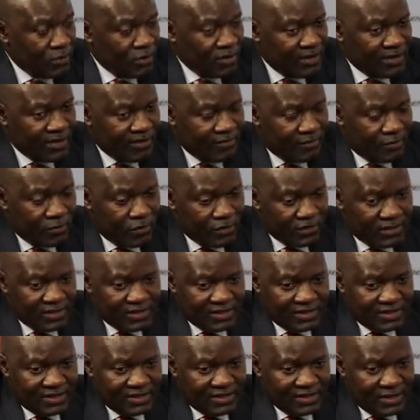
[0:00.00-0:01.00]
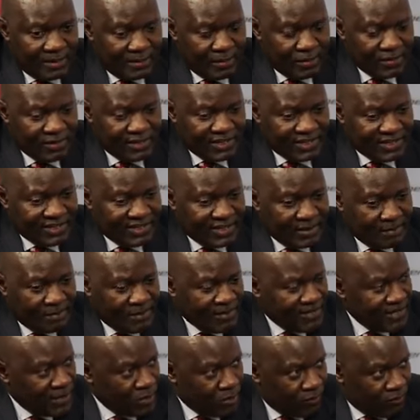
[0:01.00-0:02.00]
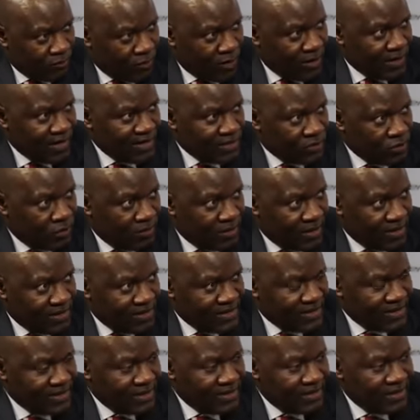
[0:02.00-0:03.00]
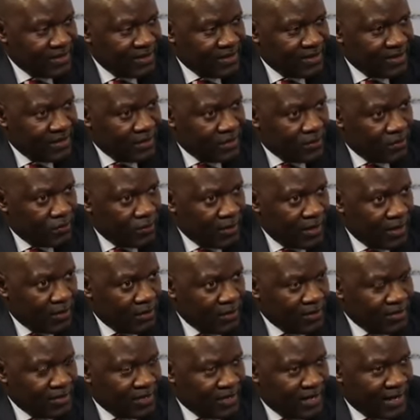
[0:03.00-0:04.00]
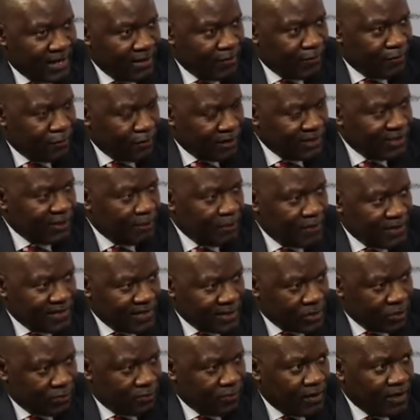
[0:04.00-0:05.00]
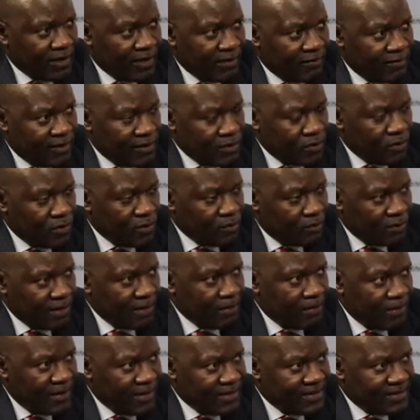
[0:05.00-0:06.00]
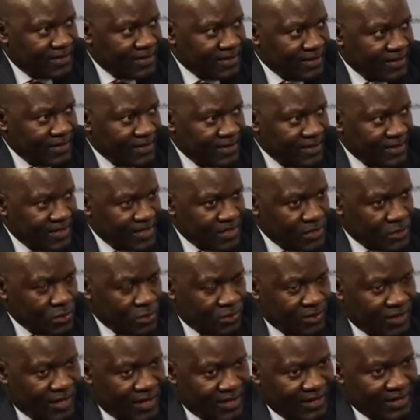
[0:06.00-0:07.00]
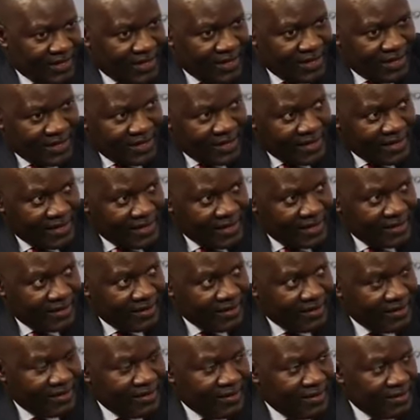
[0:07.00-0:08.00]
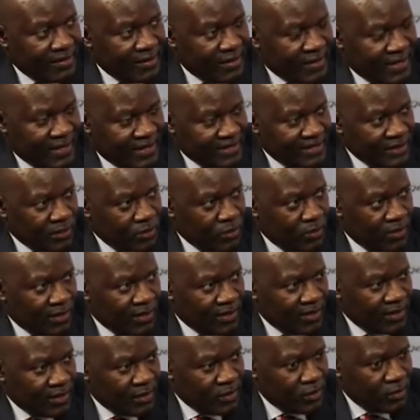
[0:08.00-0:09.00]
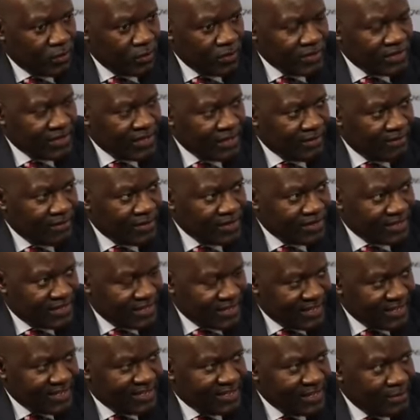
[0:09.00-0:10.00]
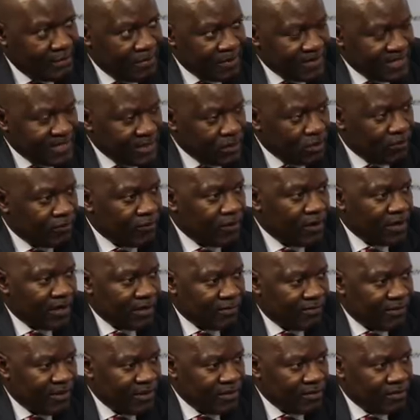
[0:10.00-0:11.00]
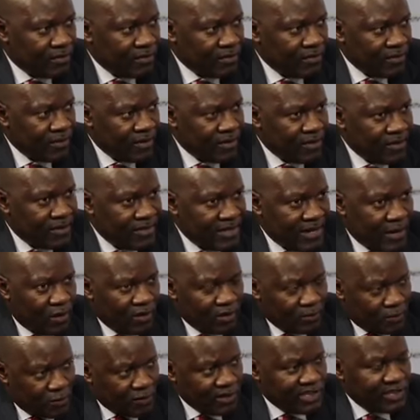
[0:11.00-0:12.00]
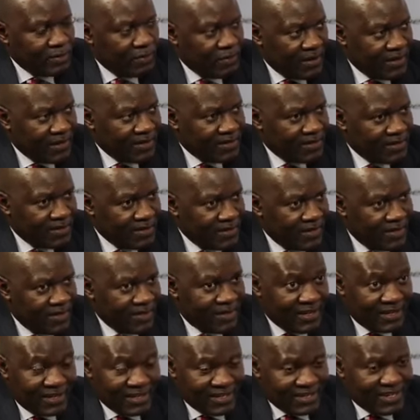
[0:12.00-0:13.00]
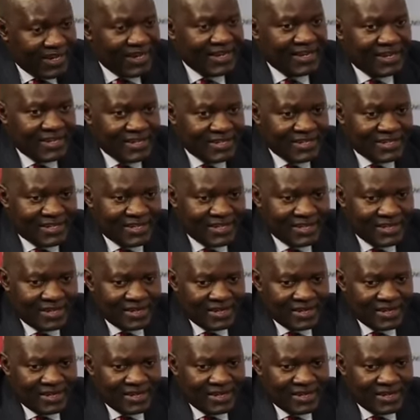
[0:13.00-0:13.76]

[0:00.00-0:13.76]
we only have got about 60% of our customers where we derive 40% of our revenue on prepaid. So the other category, which give us 60% of our revenue, they are on postpaid, and that is high risk.